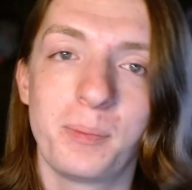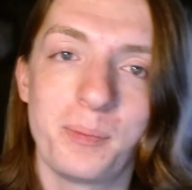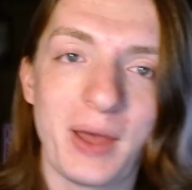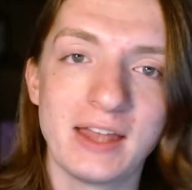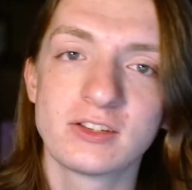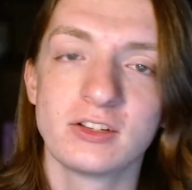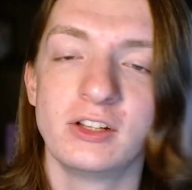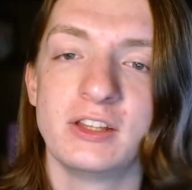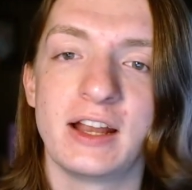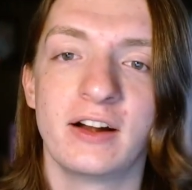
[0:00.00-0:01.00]
pencil
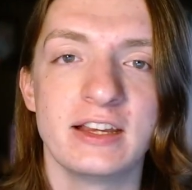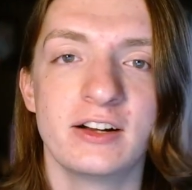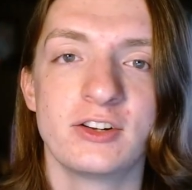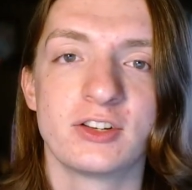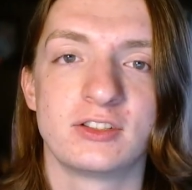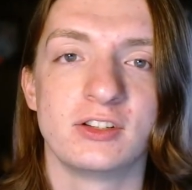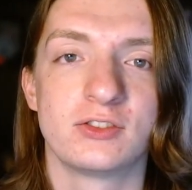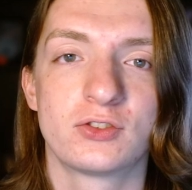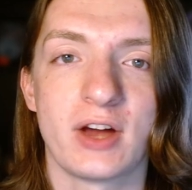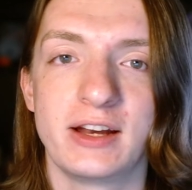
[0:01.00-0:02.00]
in their ear just to
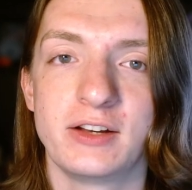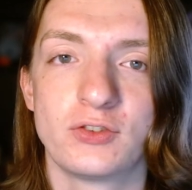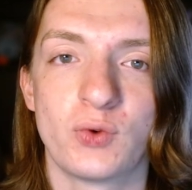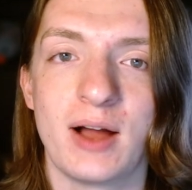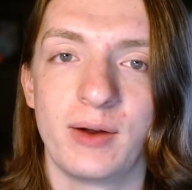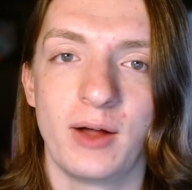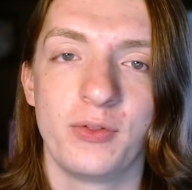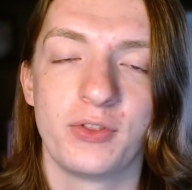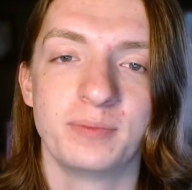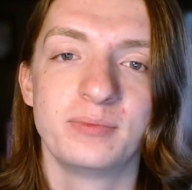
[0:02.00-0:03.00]
try to drown
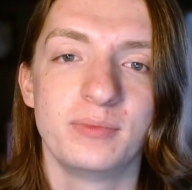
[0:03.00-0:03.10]
out the